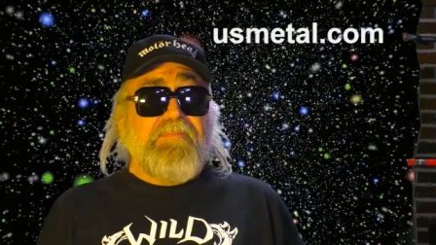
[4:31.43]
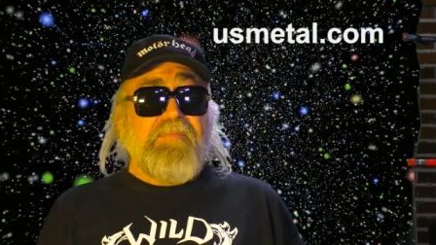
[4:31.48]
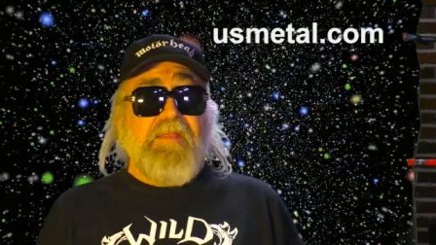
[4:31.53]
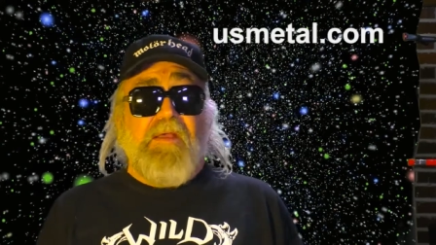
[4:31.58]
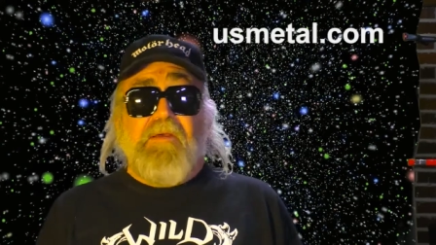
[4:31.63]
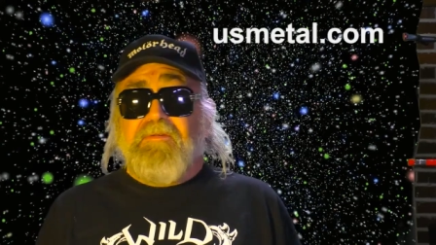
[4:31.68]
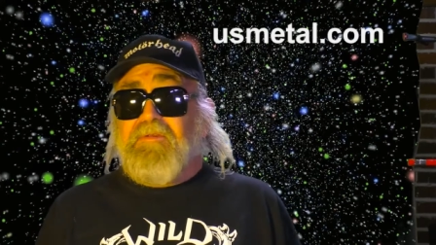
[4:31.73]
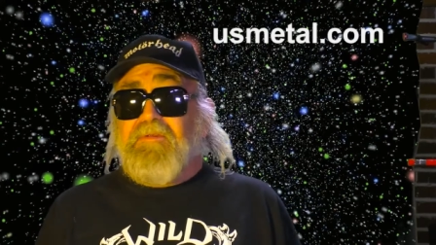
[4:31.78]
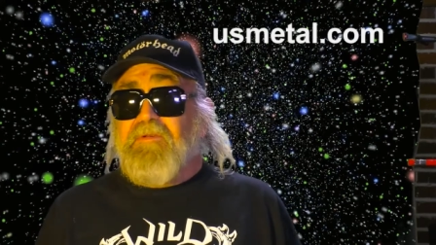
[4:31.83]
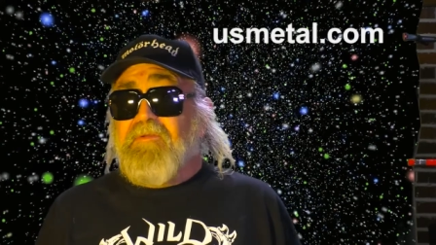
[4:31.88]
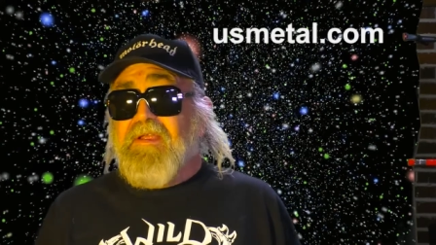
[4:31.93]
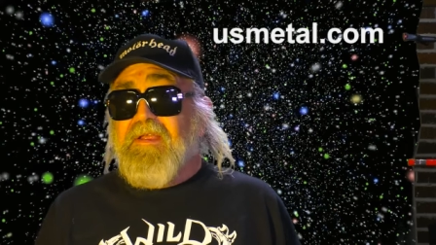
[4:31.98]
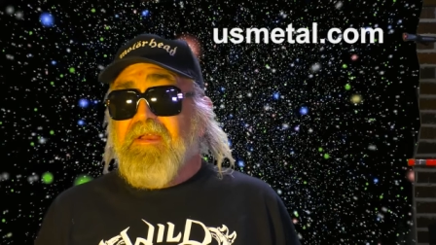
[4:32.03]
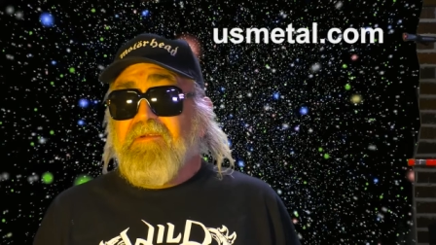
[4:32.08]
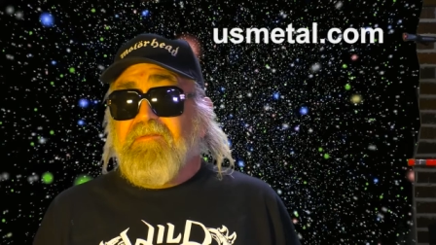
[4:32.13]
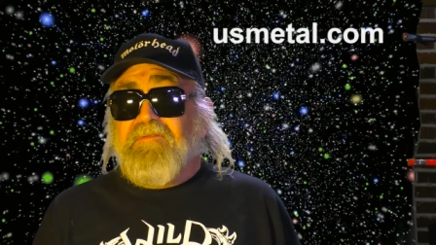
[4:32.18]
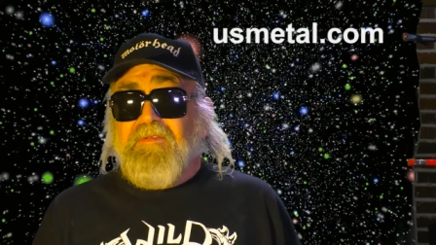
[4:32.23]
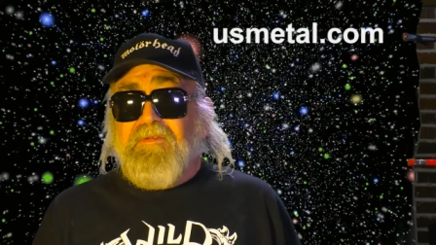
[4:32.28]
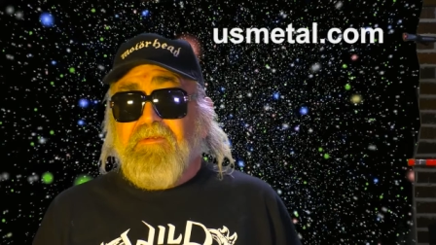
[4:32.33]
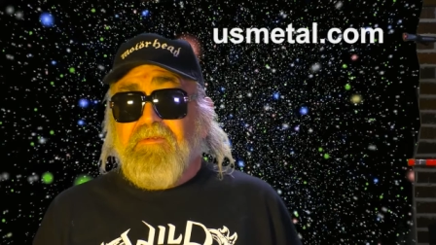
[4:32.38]
I was doing
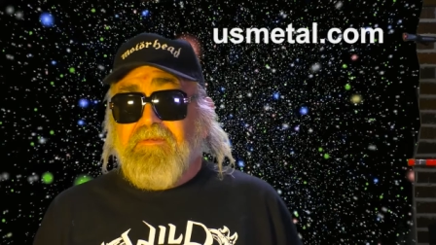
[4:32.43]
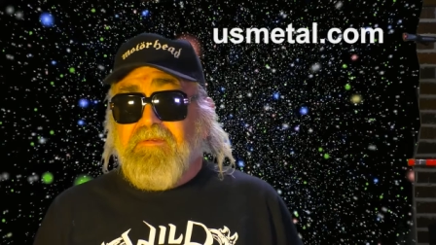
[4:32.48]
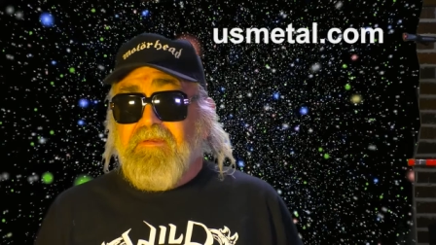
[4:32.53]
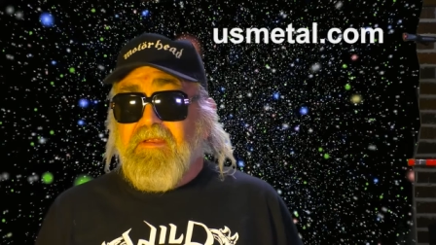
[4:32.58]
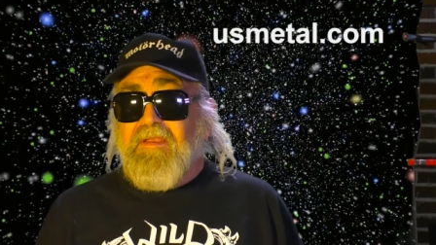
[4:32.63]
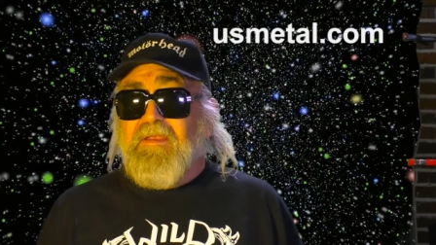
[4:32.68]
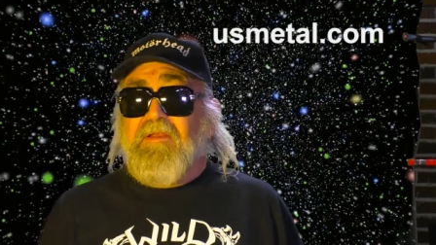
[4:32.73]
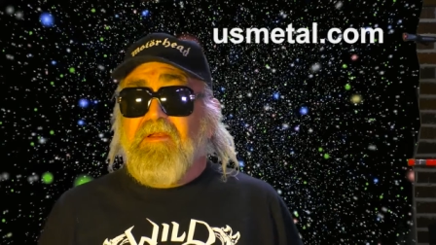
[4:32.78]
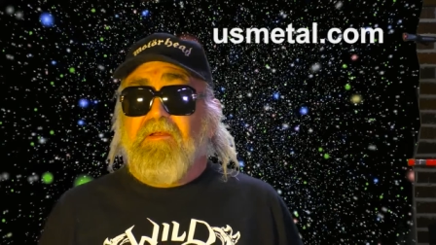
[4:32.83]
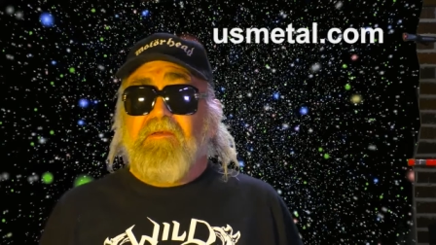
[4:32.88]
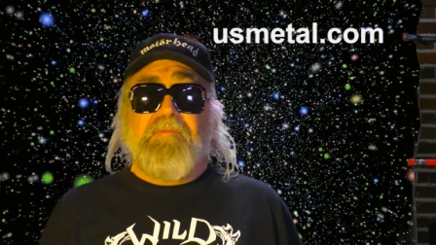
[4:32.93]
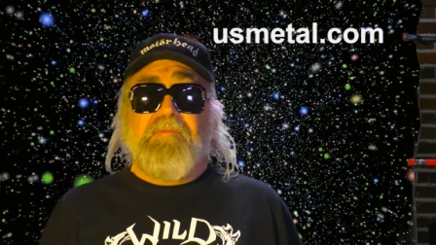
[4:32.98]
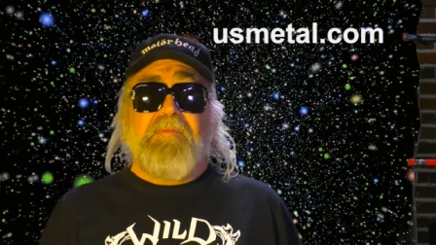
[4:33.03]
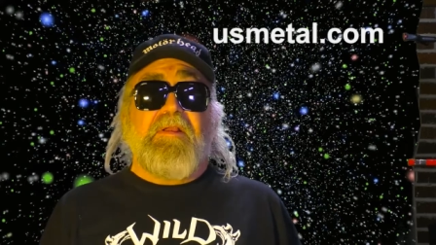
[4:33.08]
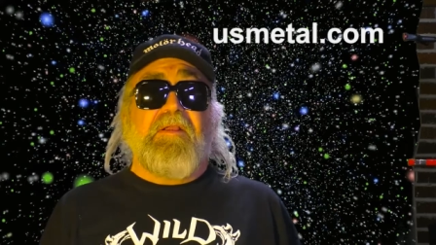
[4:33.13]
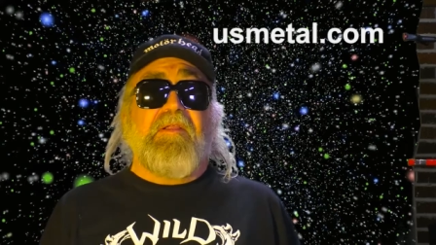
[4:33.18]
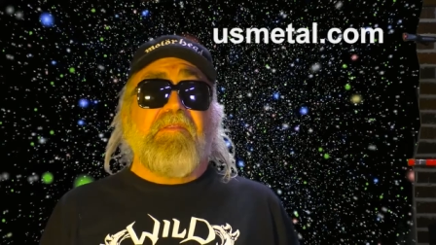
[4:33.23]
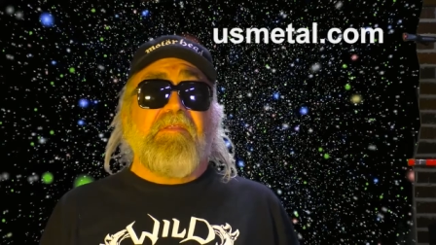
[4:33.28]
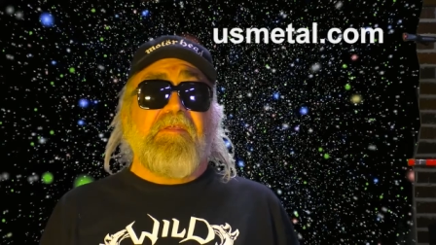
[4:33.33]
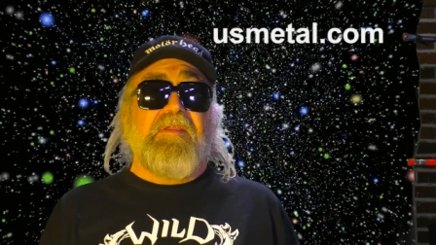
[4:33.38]
interviews, in the
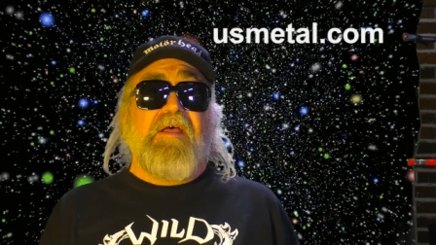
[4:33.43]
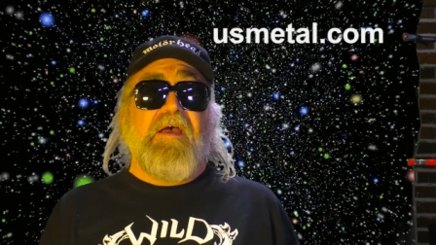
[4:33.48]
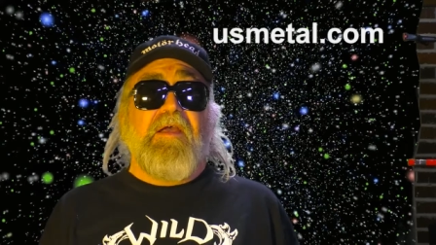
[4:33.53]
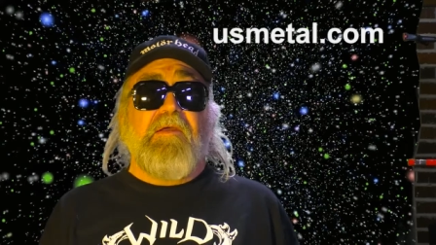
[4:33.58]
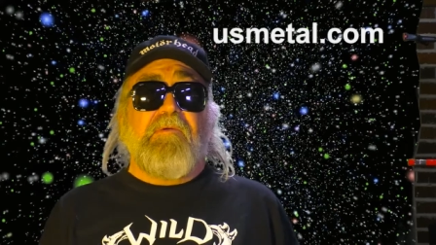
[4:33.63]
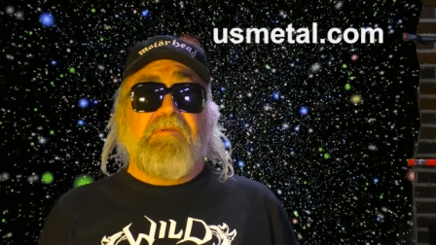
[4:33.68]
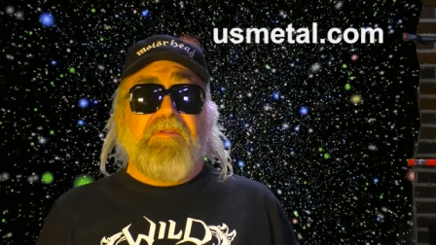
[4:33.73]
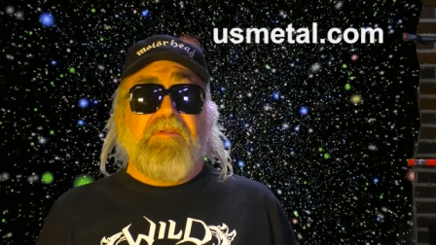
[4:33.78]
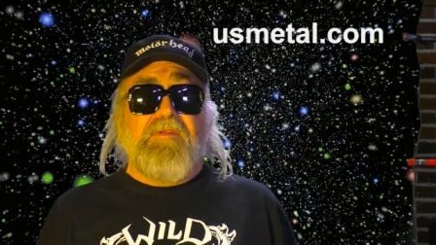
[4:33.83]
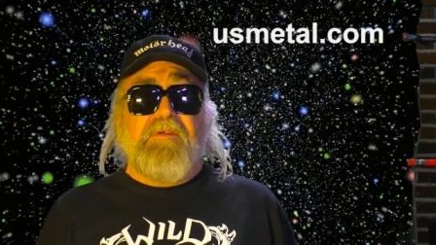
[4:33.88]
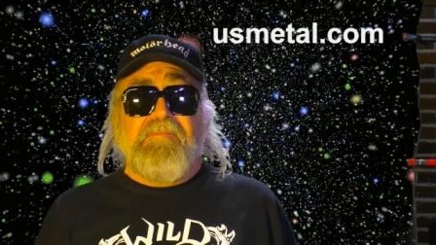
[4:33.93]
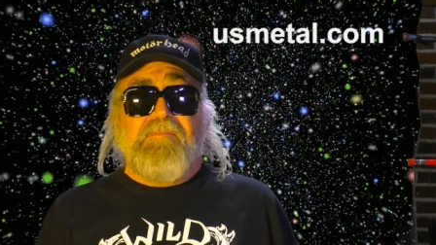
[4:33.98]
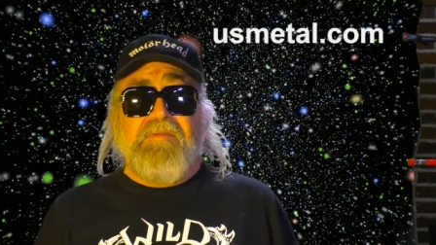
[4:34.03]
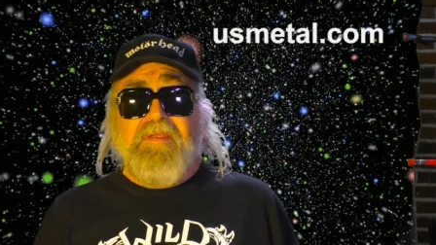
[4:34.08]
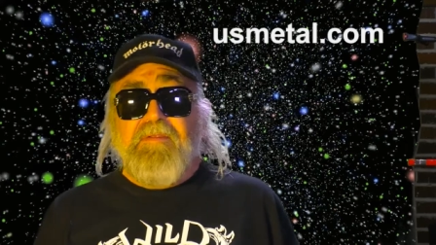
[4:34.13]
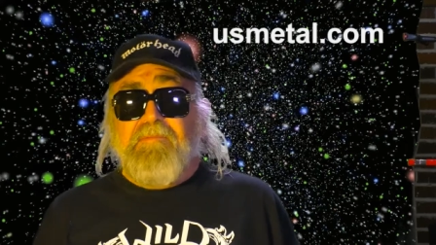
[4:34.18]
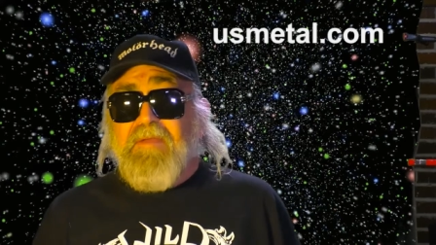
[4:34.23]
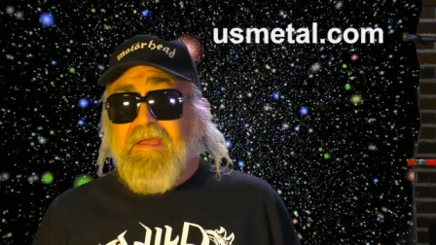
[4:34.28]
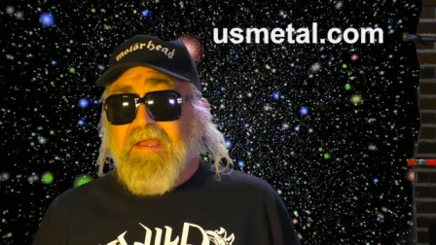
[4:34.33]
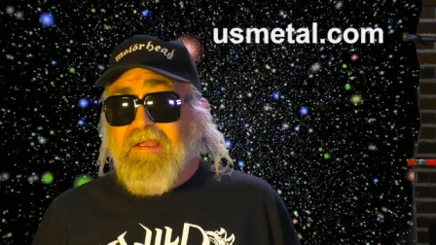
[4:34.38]
middle of the night with
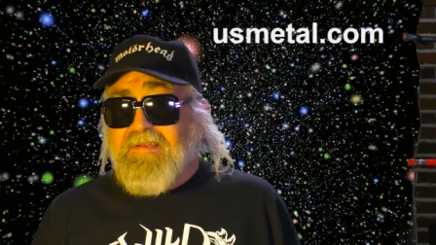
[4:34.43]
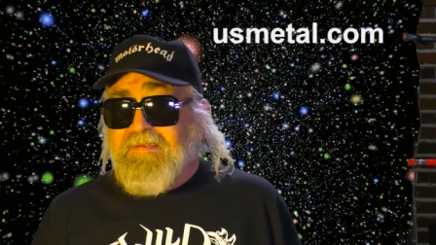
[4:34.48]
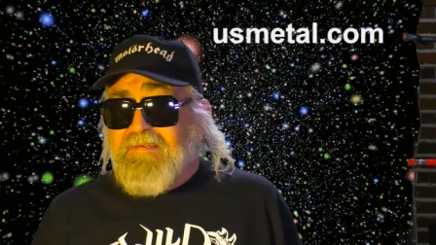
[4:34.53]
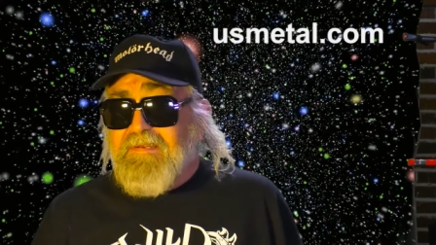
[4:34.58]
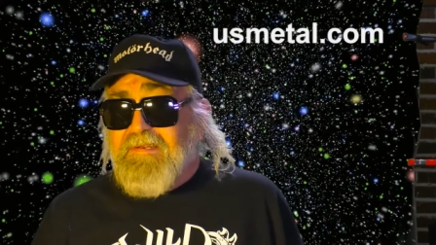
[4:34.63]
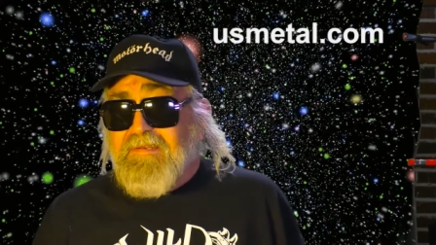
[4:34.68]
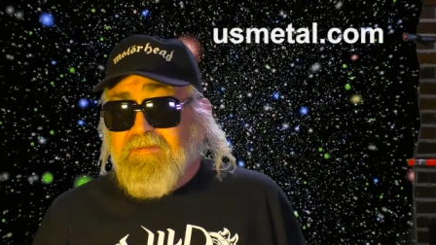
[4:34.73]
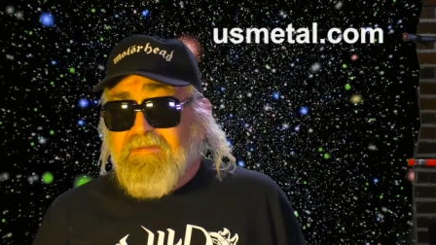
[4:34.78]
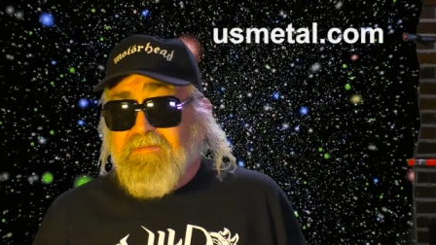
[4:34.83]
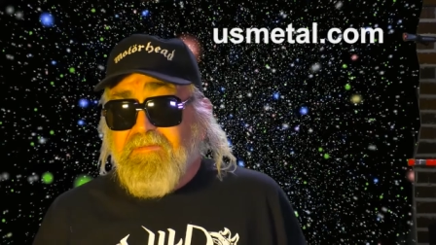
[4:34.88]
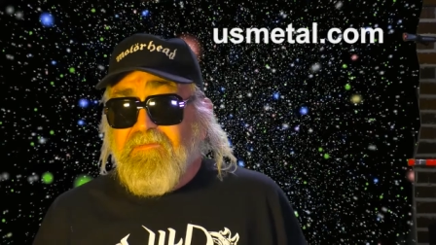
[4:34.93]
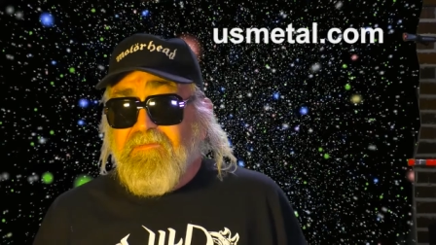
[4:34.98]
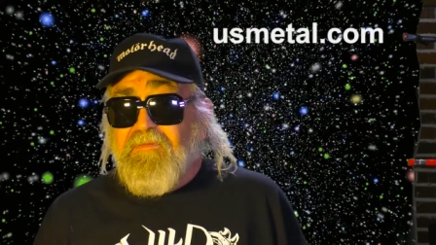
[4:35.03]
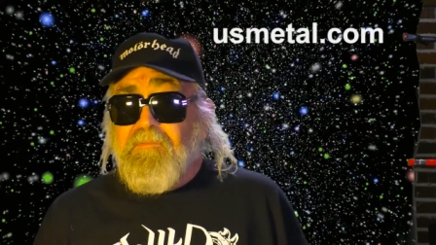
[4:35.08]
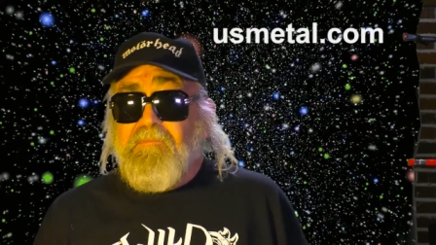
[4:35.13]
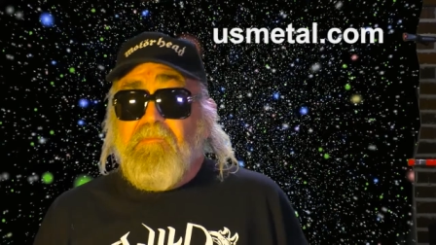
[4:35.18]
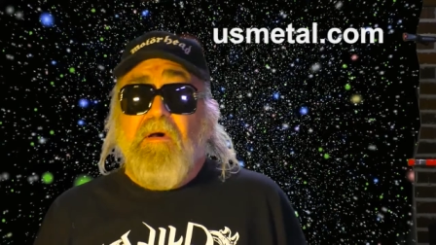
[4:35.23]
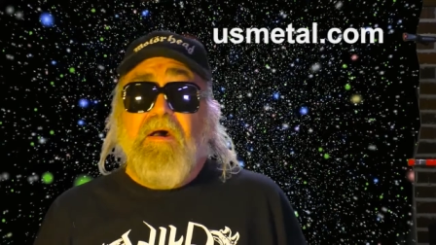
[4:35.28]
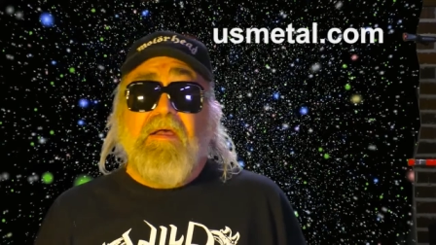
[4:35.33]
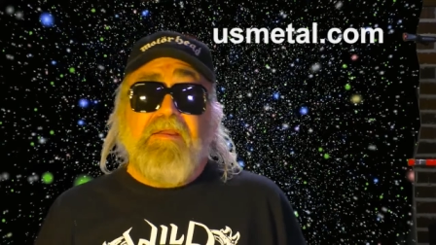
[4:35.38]
European magazines for
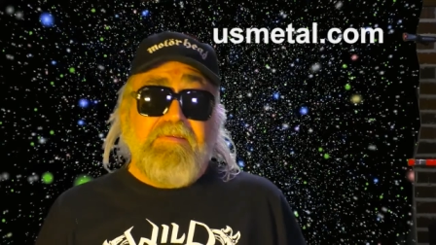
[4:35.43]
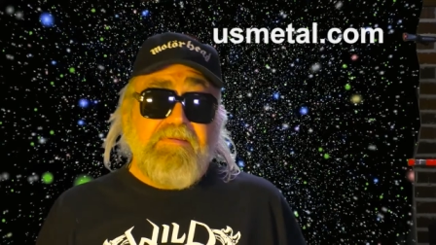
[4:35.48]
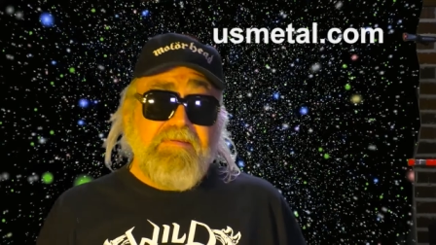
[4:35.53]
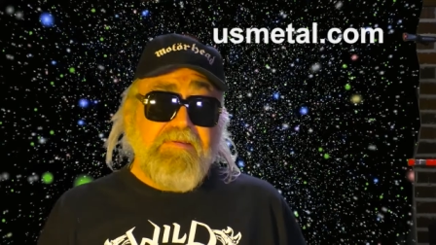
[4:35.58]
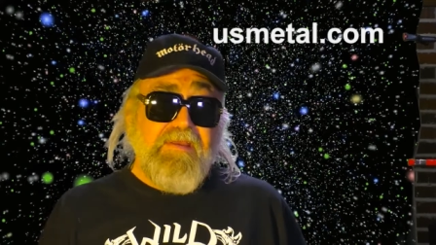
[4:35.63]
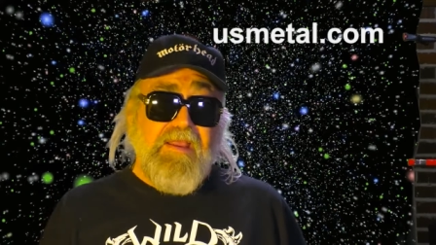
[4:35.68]
months,